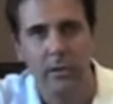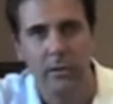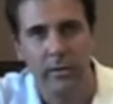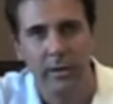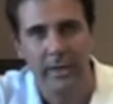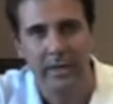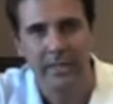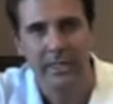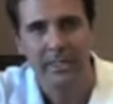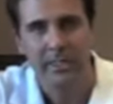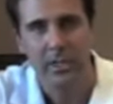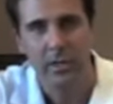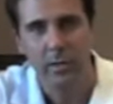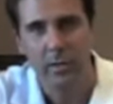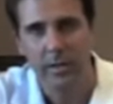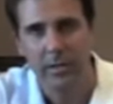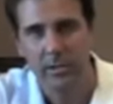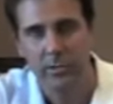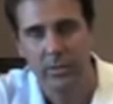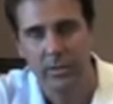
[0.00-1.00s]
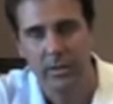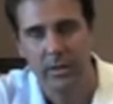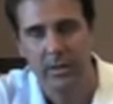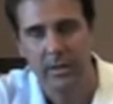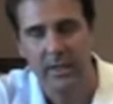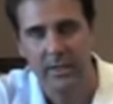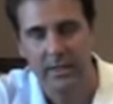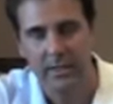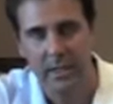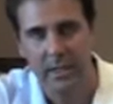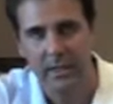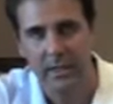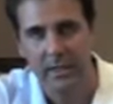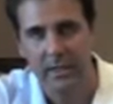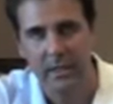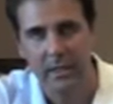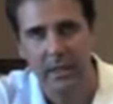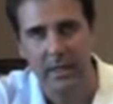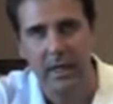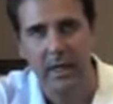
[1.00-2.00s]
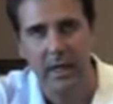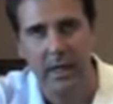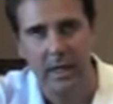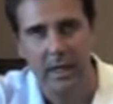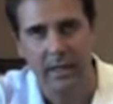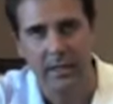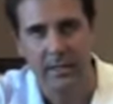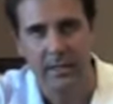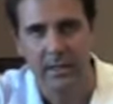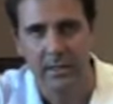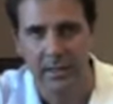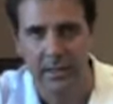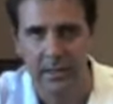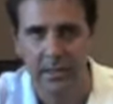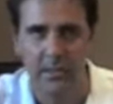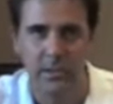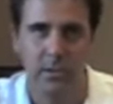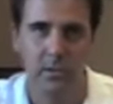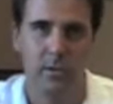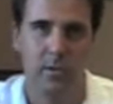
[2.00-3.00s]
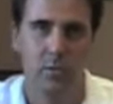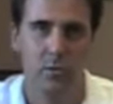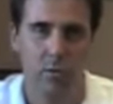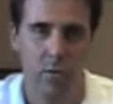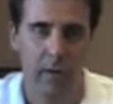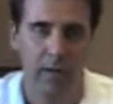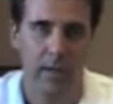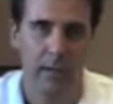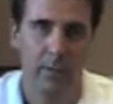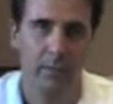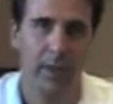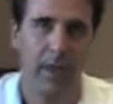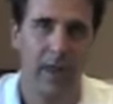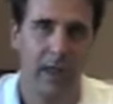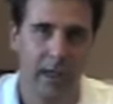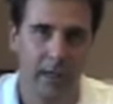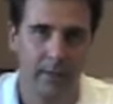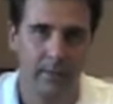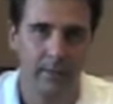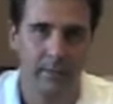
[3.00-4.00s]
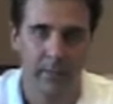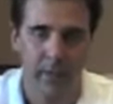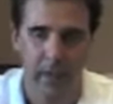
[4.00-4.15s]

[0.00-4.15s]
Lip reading: you get degeneration within that tendon, and this can lead to chronic pain.